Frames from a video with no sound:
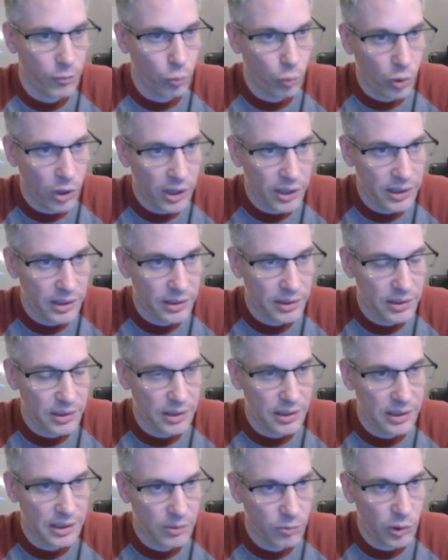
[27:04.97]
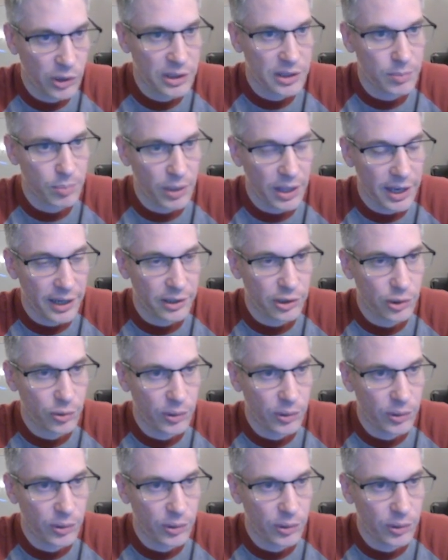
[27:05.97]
what is black doing?